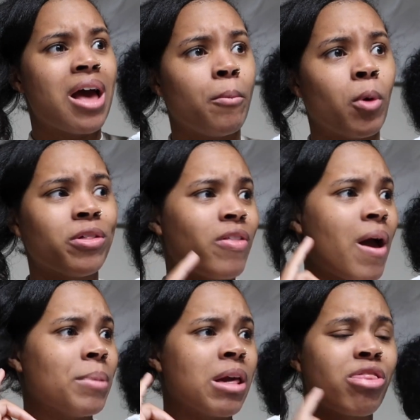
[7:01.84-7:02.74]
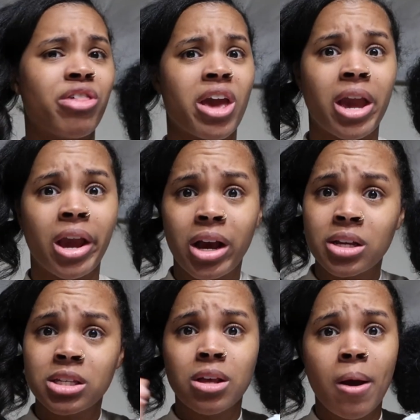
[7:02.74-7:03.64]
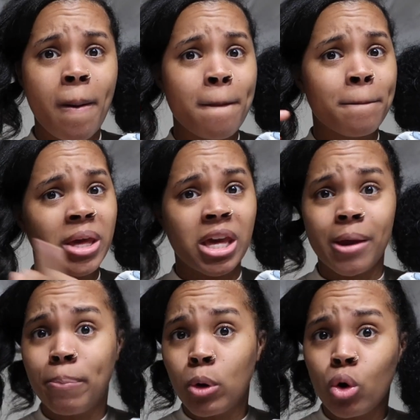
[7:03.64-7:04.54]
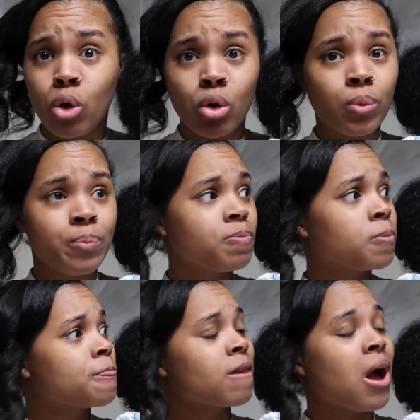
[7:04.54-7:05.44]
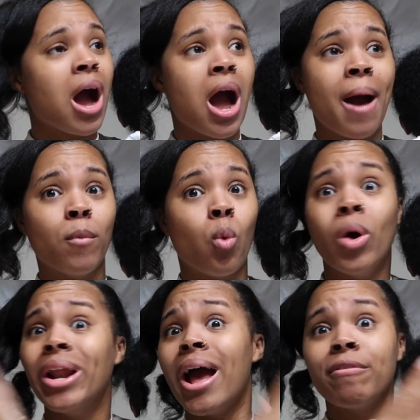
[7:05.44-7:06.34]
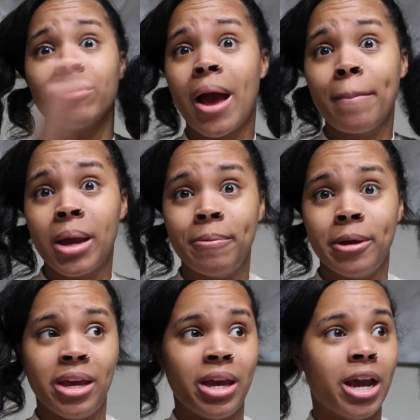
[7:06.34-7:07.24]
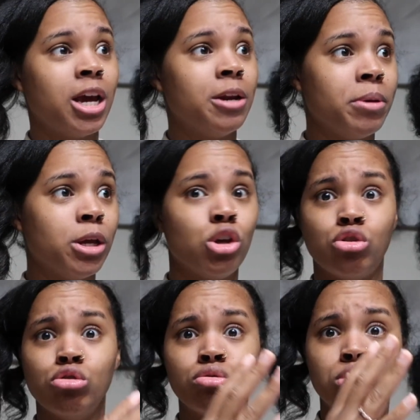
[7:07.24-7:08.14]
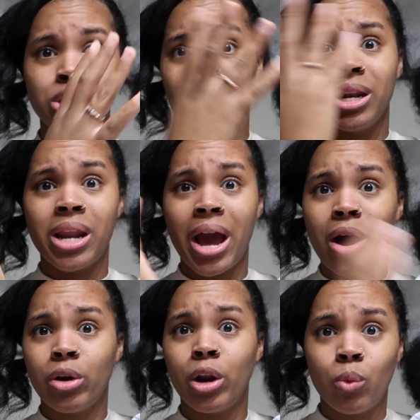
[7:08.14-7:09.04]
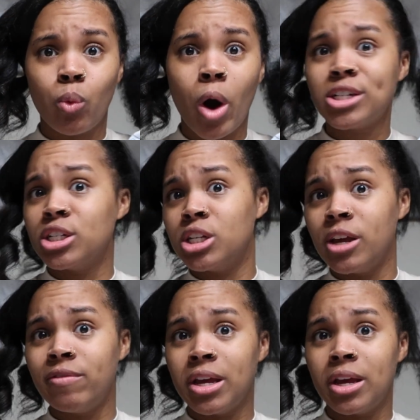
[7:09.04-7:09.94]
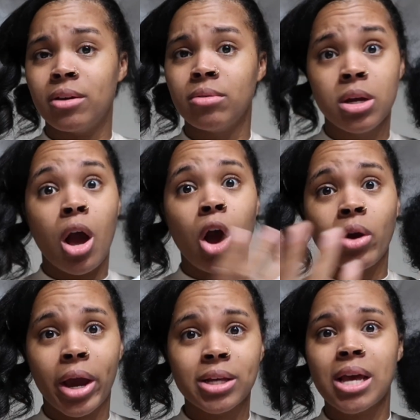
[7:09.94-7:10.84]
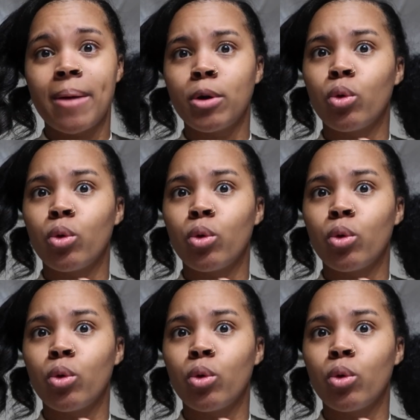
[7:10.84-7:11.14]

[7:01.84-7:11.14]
that whether that be things people um, whatever that may be it could be you sitting down and watching tv okay it's time to